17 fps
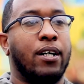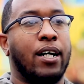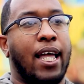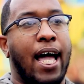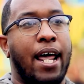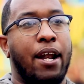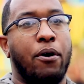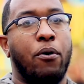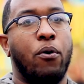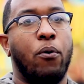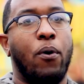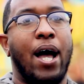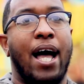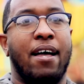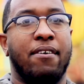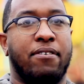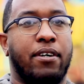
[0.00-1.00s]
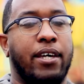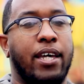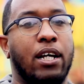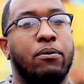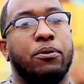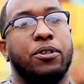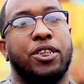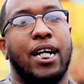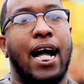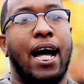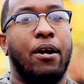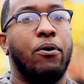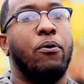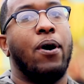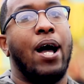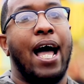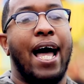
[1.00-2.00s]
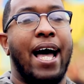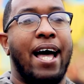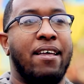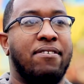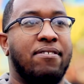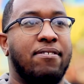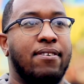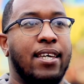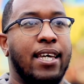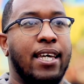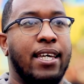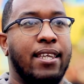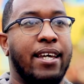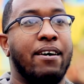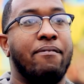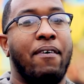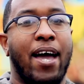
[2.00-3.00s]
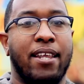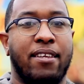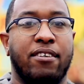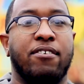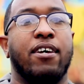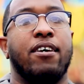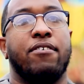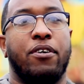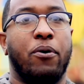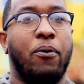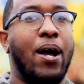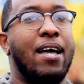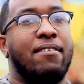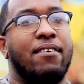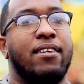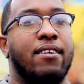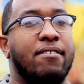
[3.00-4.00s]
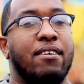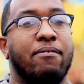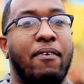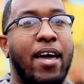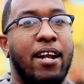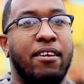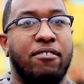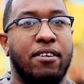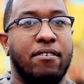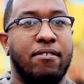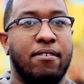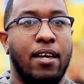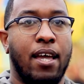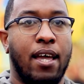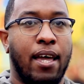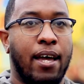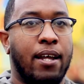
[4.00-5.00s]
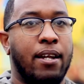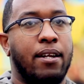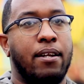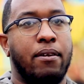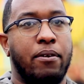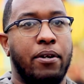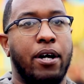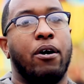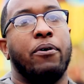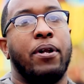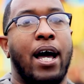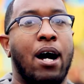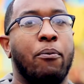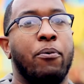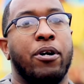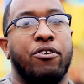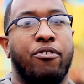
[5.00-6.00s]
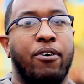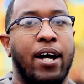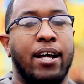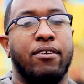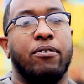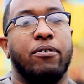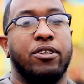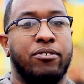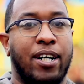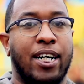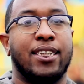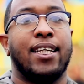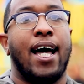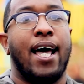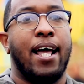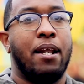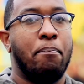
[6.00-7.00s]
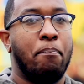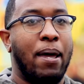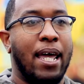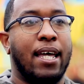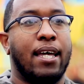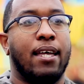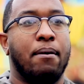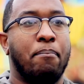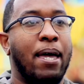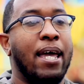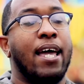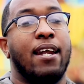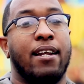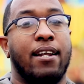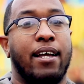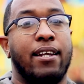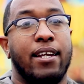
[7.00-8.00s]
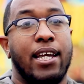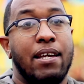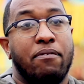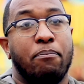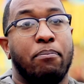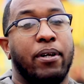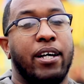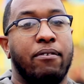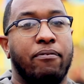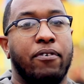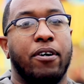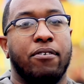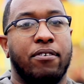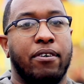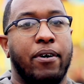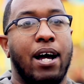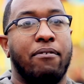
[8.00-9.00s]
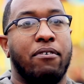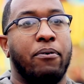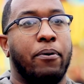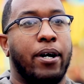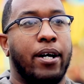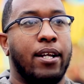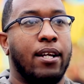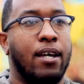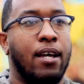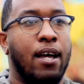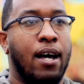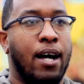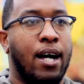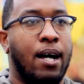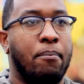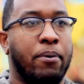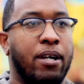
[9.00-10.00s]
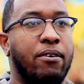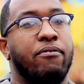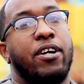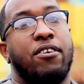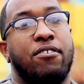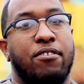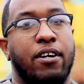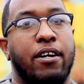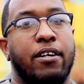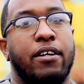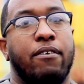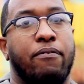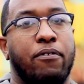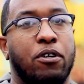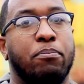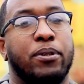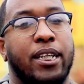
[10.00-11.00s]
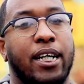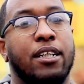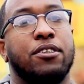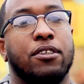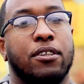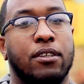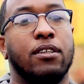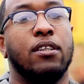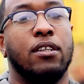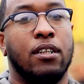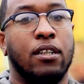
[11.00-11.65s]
look at who has an equal shot, who has the advantages and who has the disadvantages. And you know, now we're trying to address that and make it an even playing field so everyone can reach their full potential.